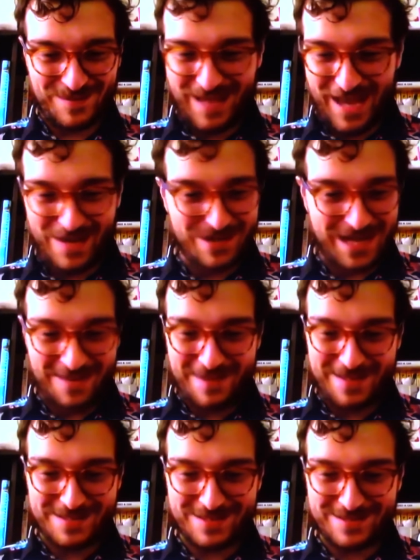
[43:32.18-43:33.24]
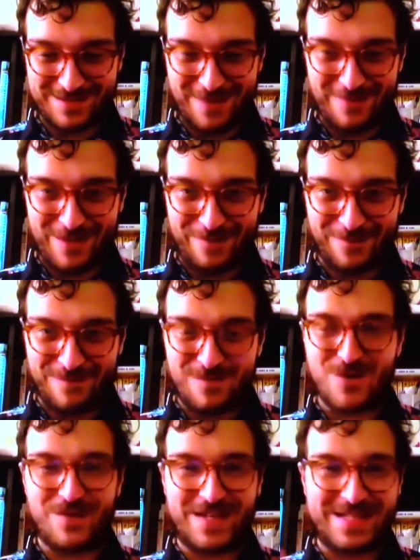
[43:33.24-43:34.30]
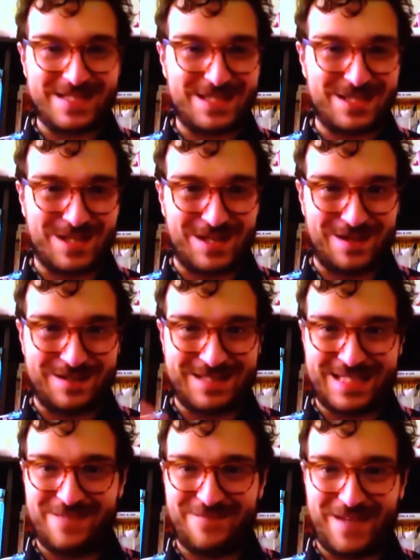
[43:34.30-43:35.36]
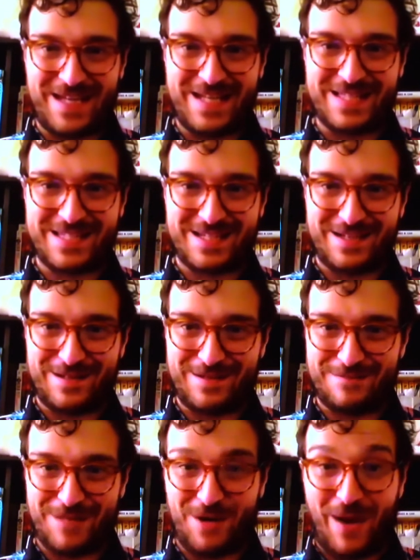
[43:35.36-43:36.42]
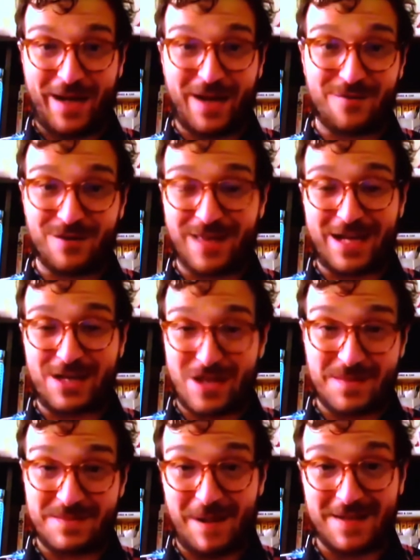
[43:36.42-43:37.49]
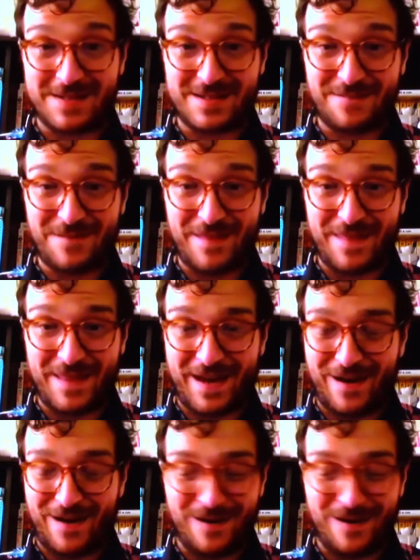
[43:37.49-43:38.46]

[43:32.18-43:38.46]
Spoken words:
Entertainment, everything from movies to TV to, I cover a lot of James Bond stuff on there.